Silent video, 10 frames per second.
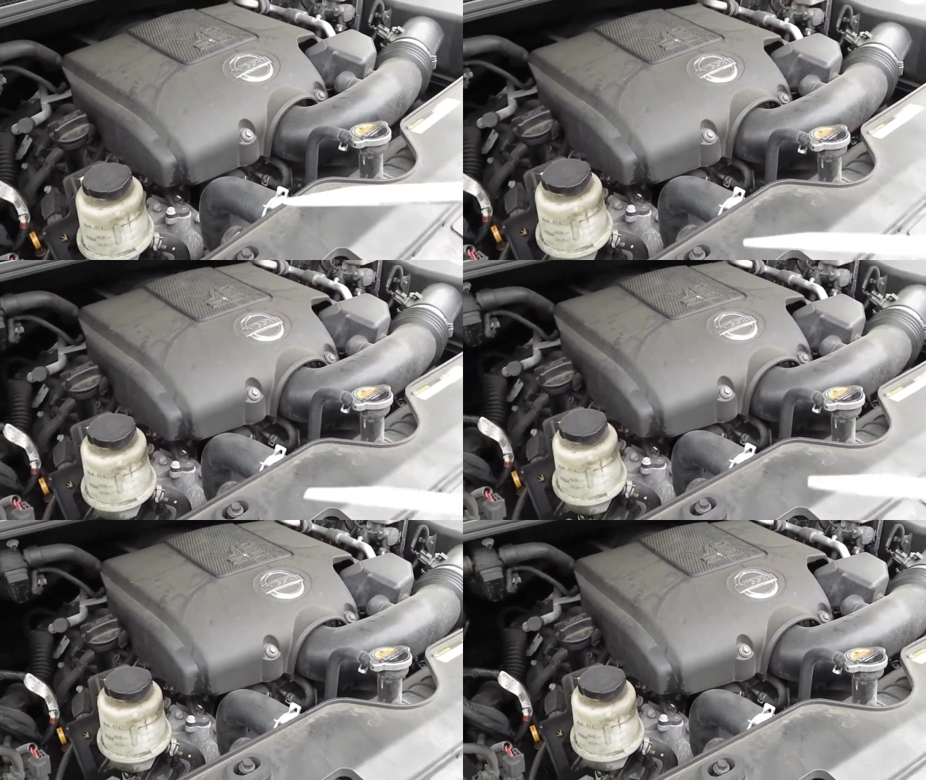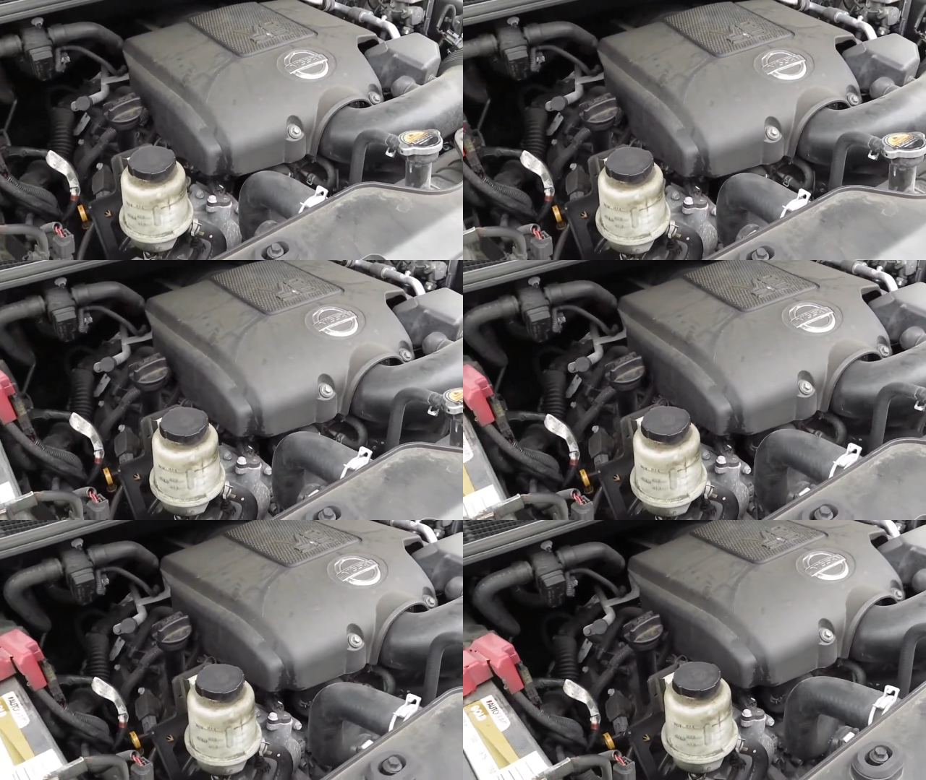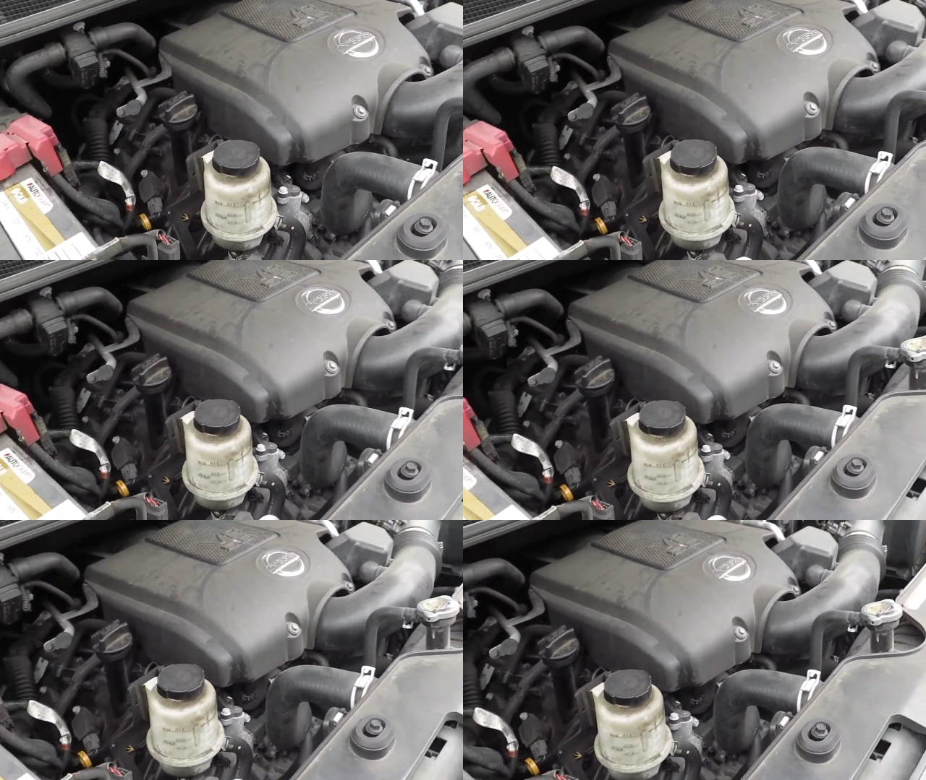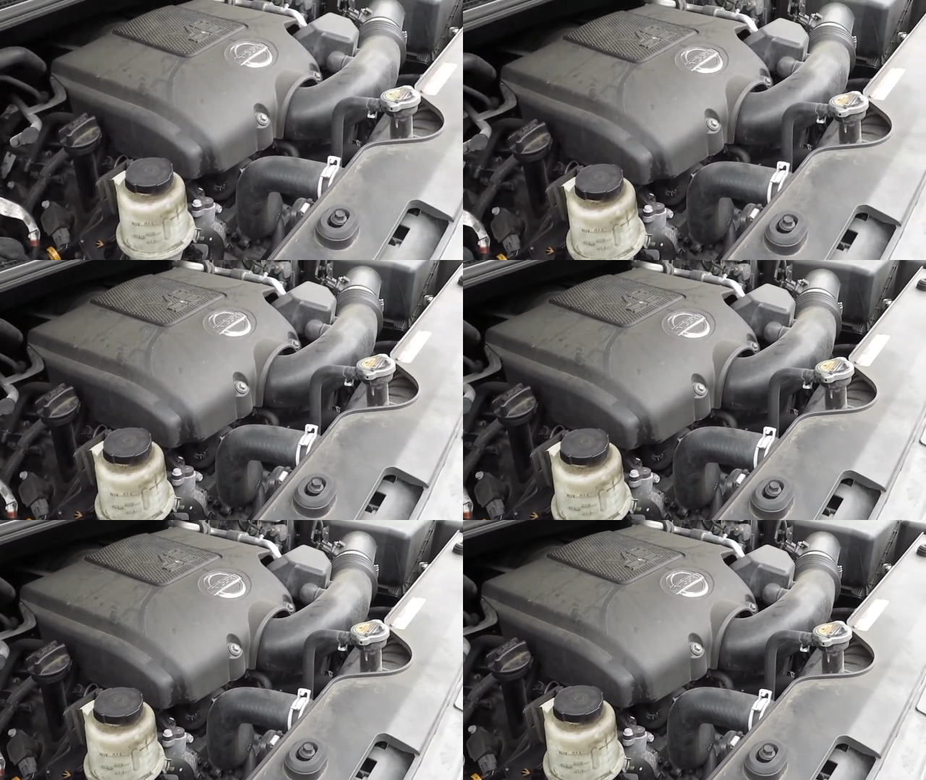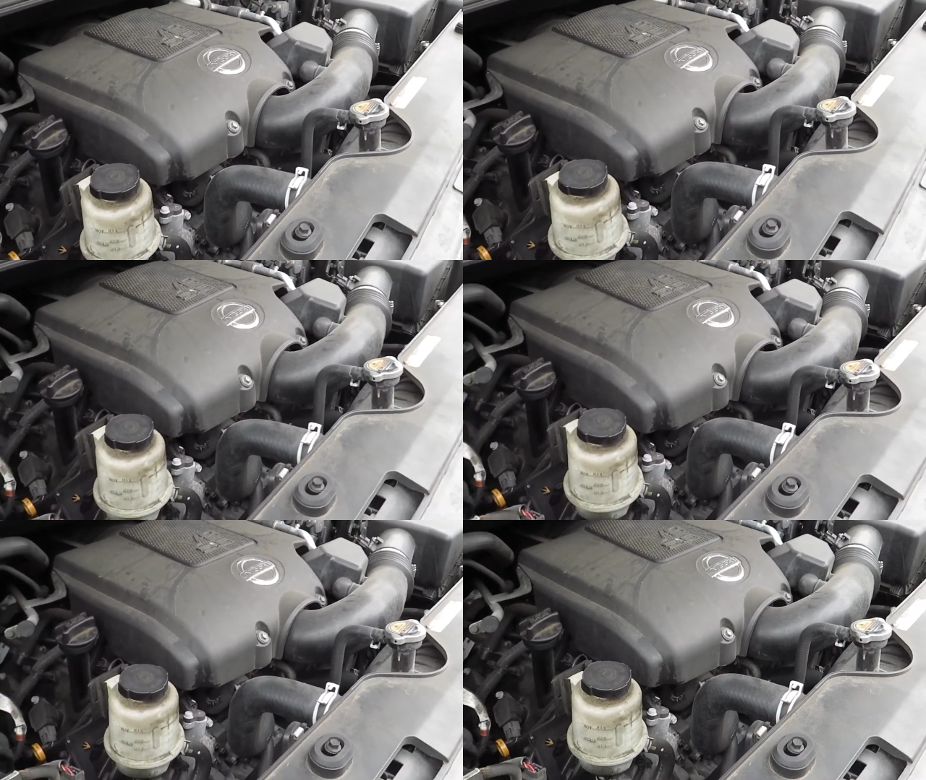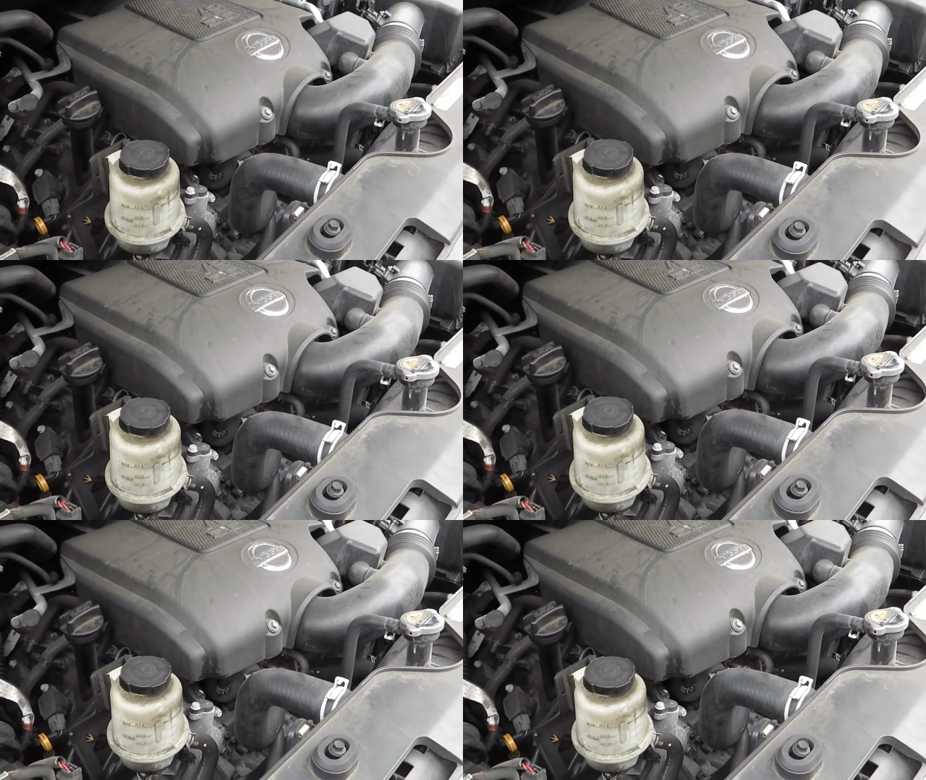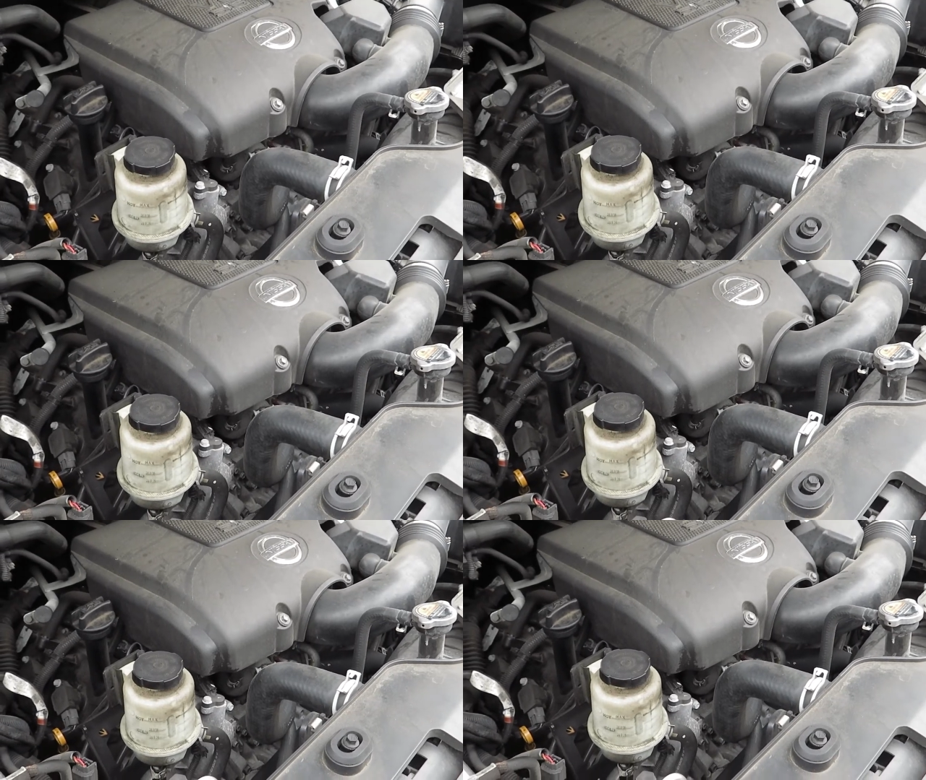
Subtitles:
Nobody's mouth can be seen.